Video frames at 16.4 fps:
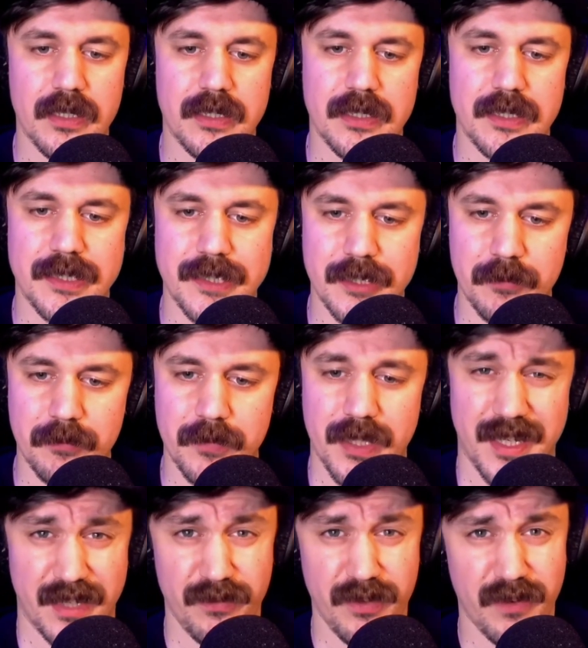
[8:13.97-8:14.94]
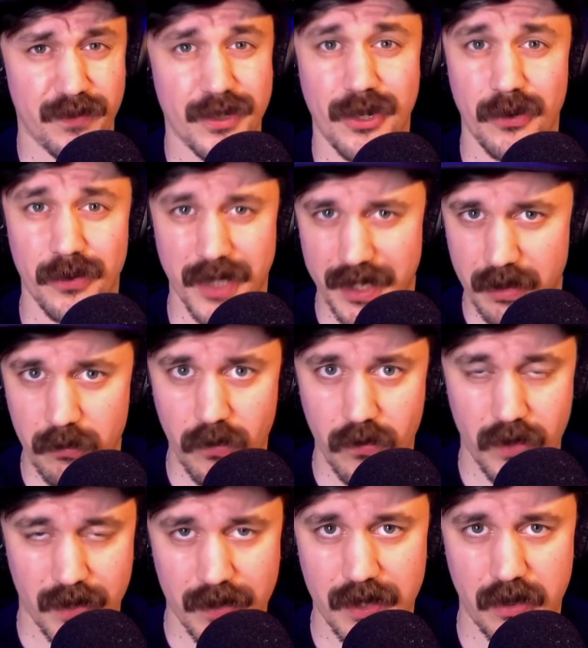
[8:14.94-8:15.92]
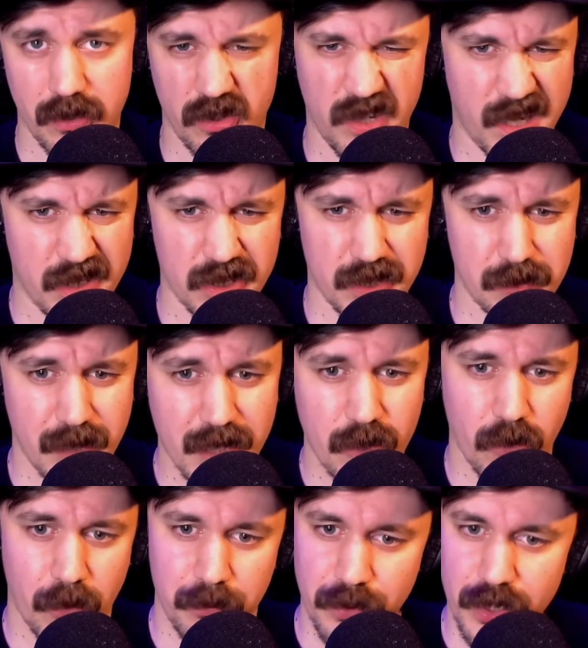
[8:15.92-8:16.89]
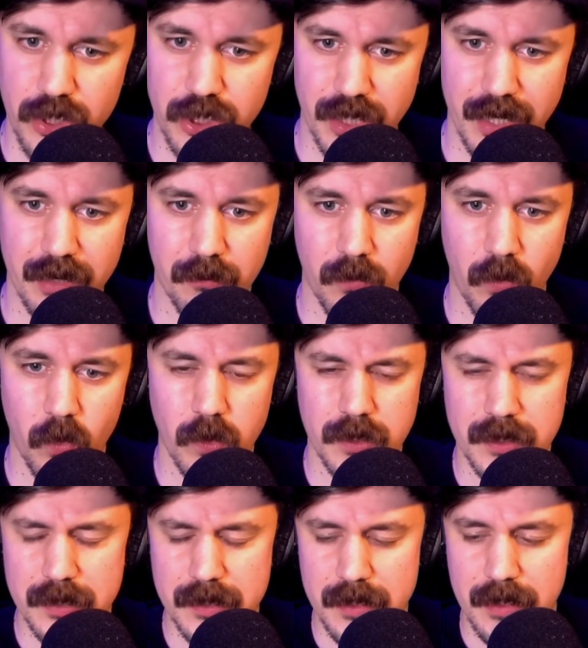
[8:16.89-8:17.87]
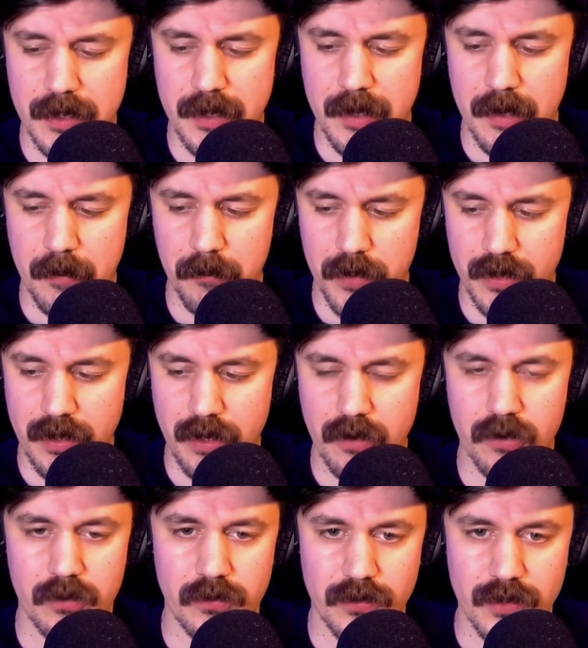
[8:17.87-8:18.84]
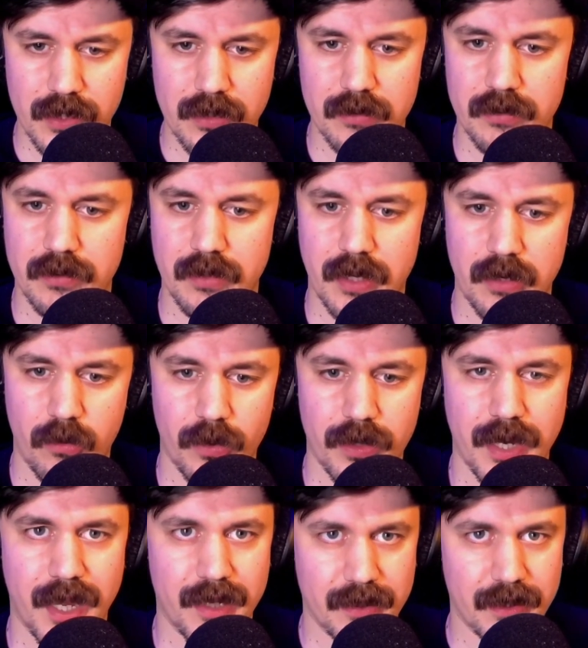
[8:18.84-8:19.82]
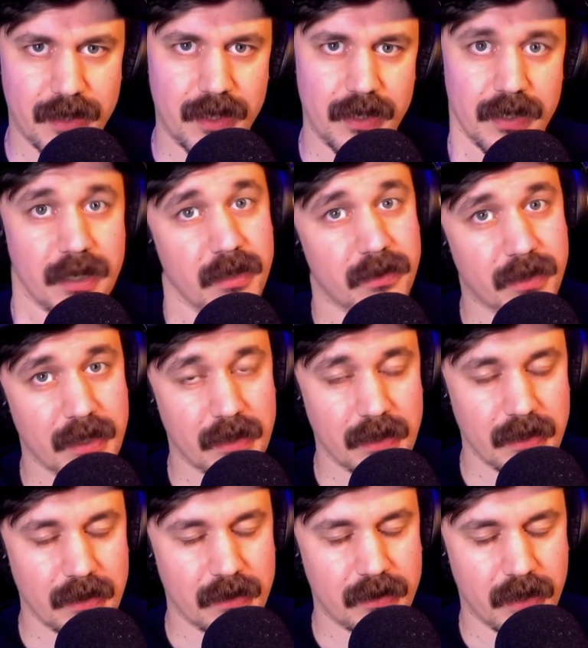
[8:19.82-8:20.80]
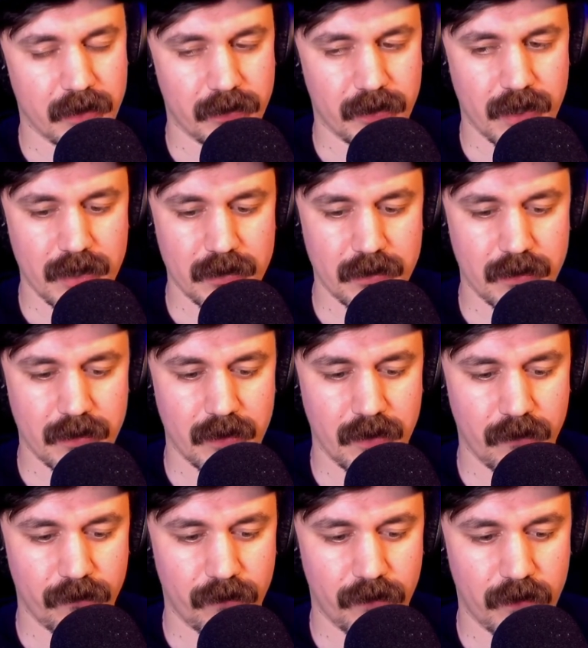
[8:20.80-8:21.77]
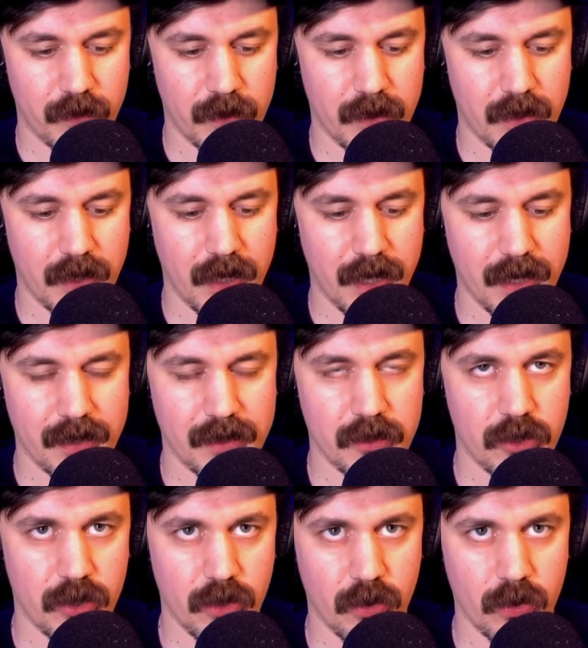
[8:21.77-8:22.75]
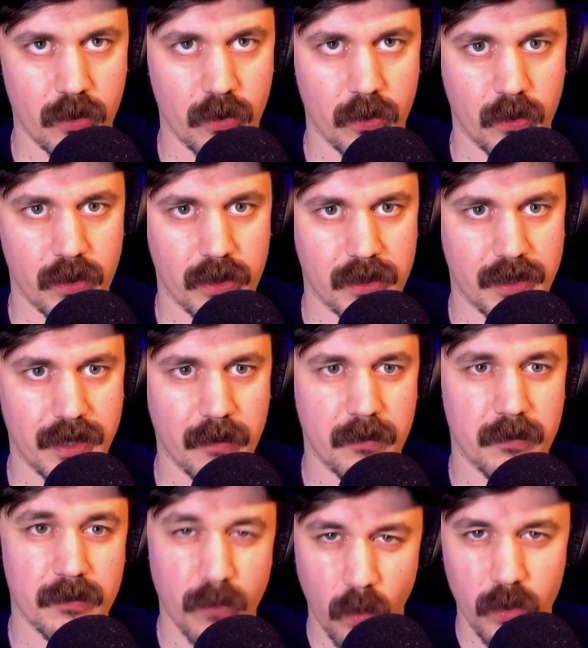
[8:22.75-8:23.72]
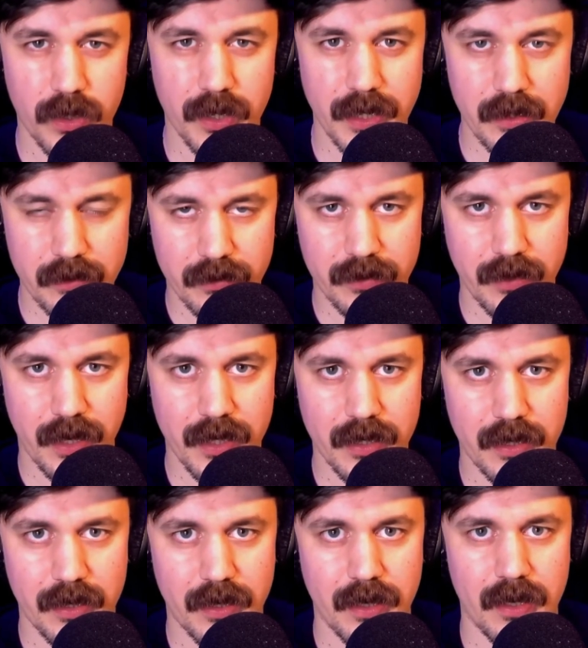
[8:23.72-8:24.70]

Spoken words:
Even if you don't like the movie, I think it'll actually make you appreciate it more. But there are scenes like when Anakin is killing the Tuskens, you get more insight